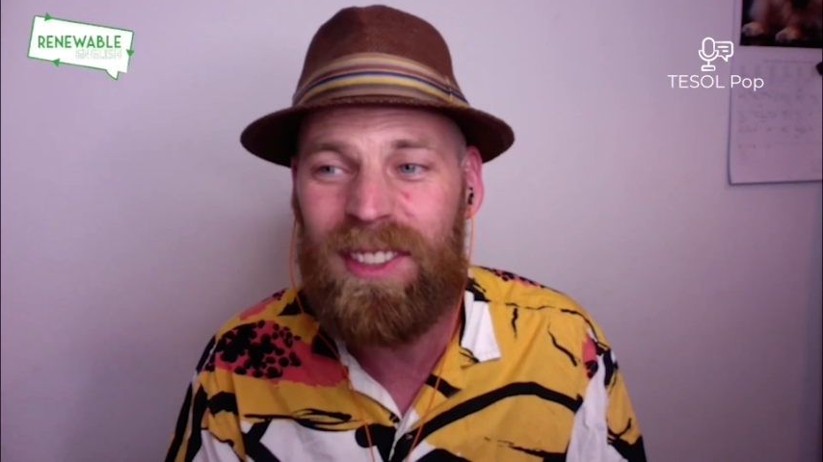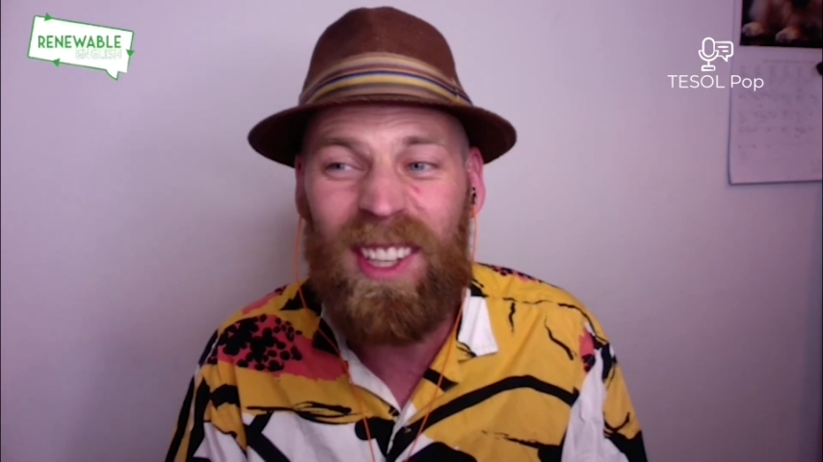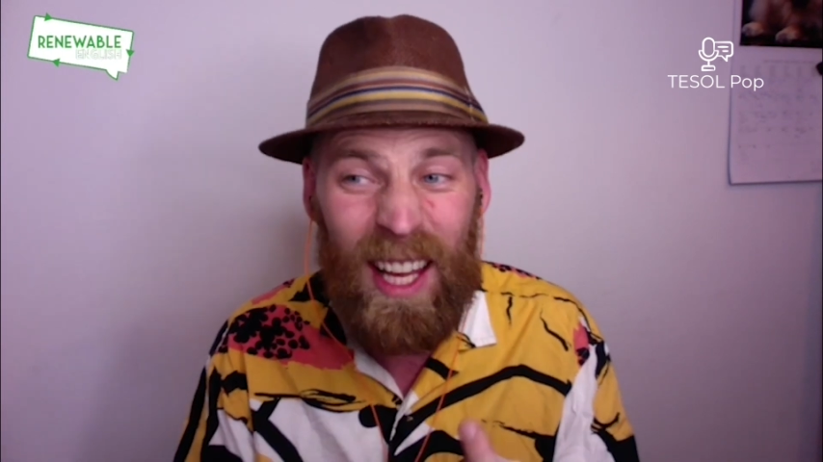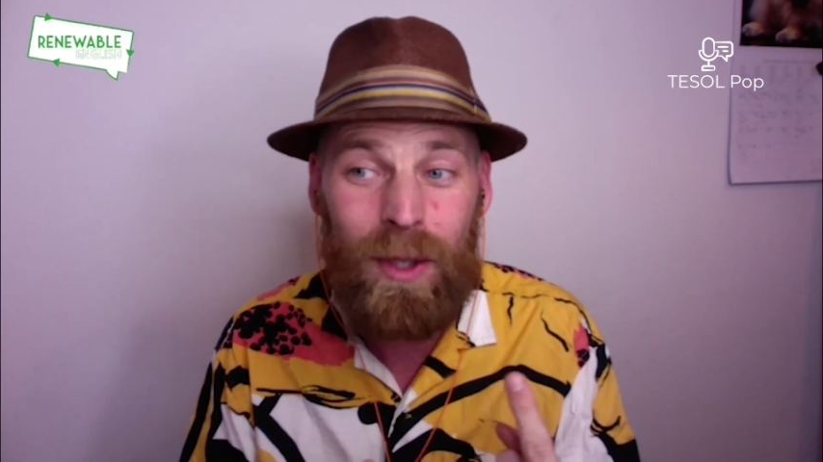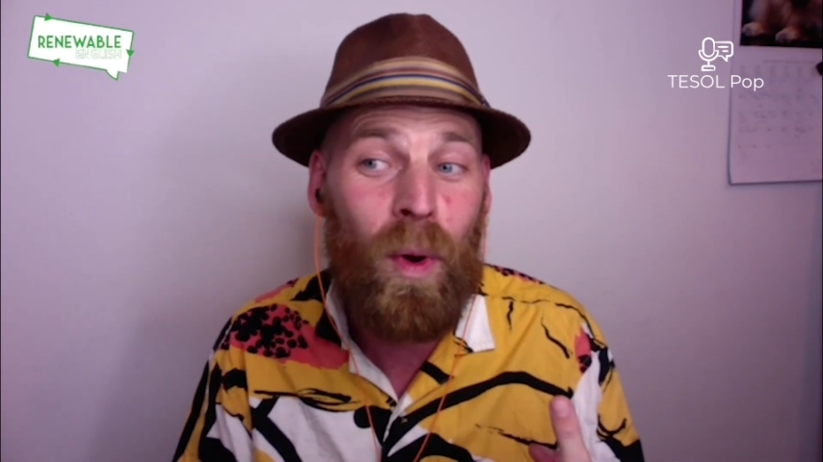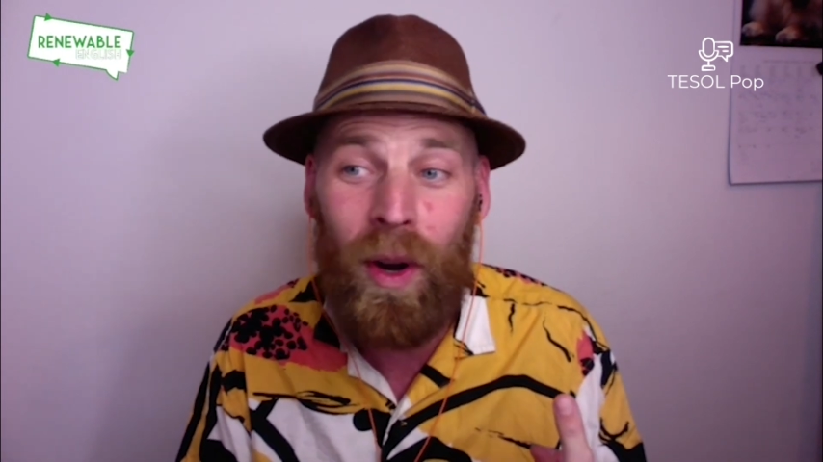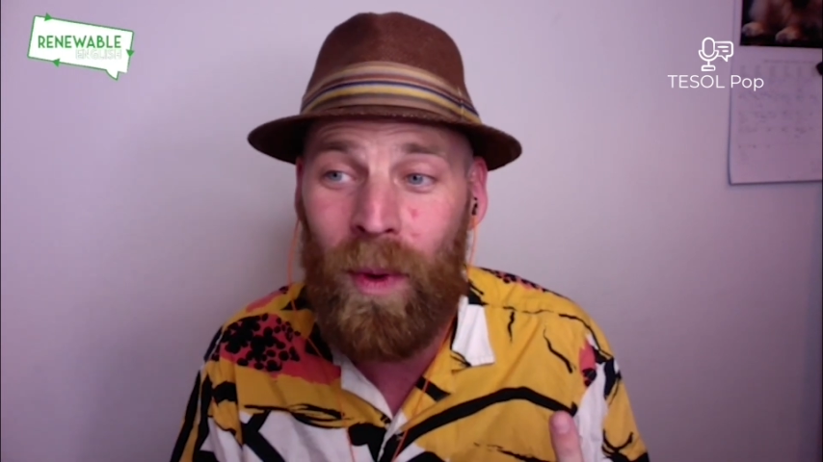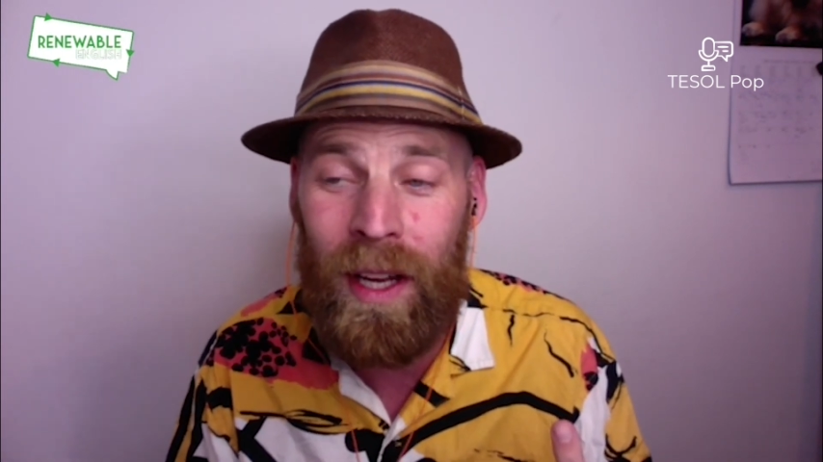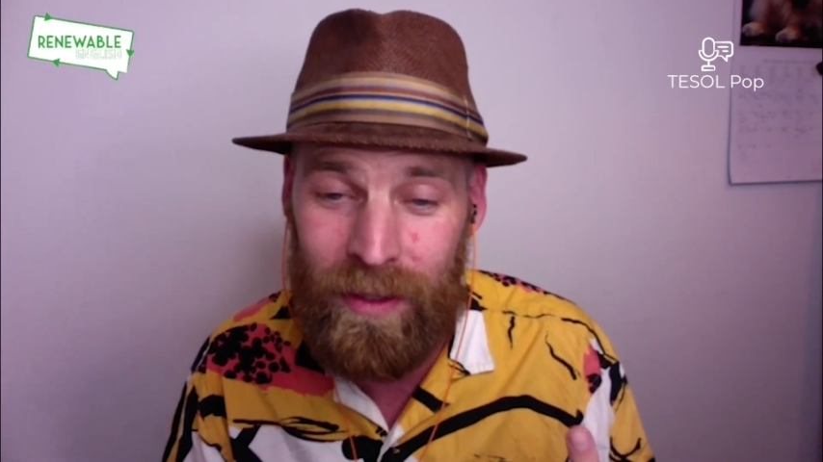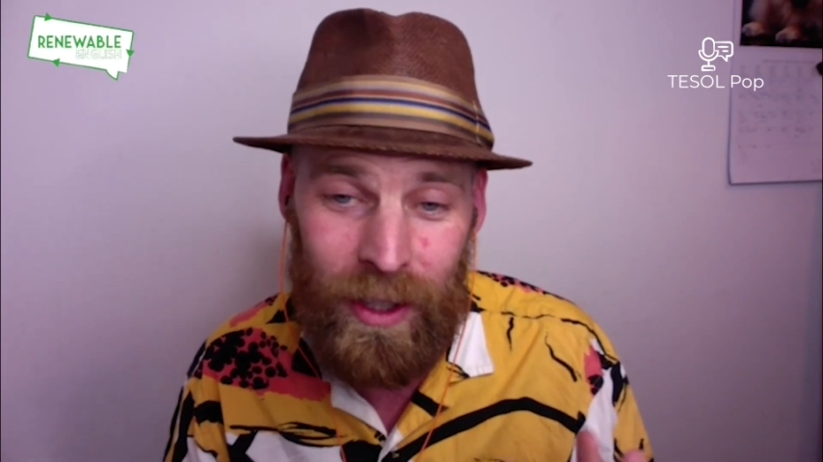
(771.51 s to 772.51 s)
So that's one
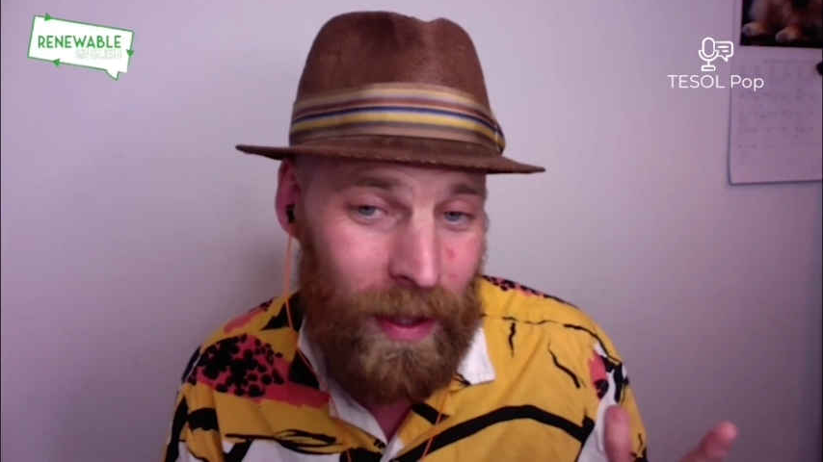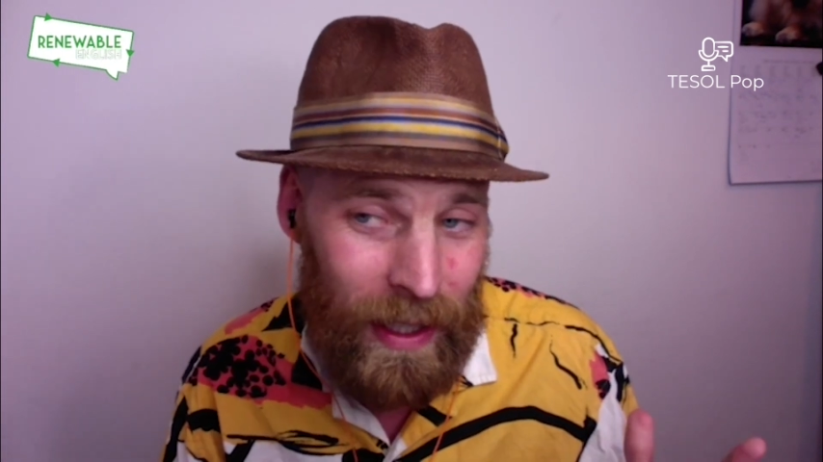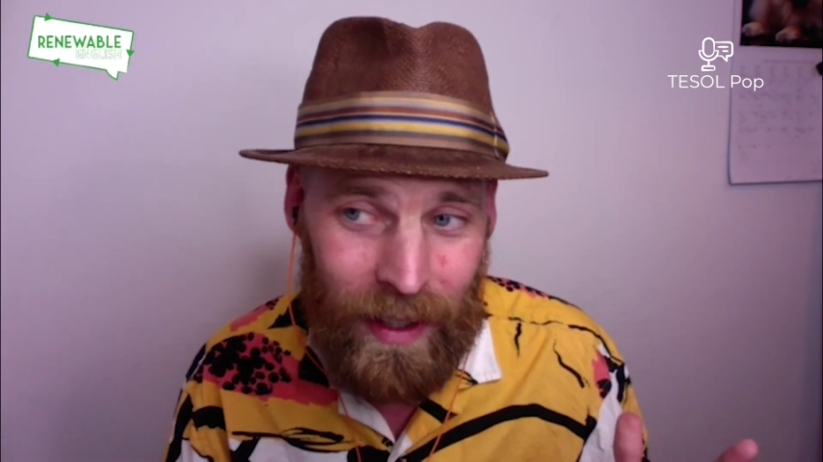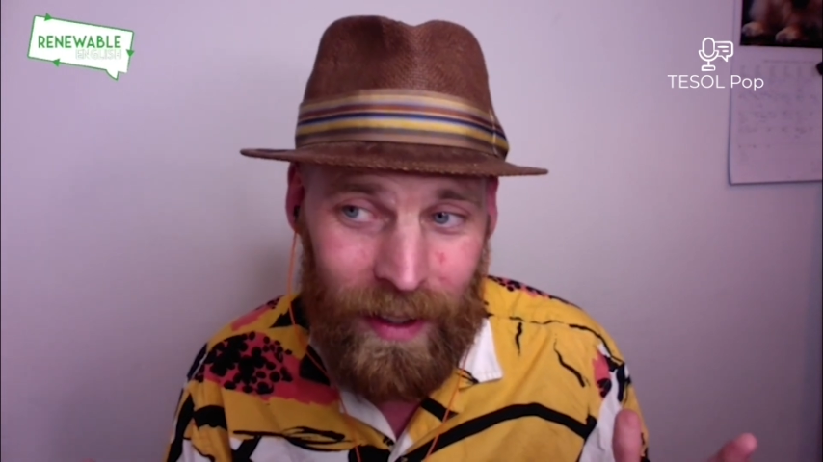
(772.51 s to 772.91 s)
way of doing it.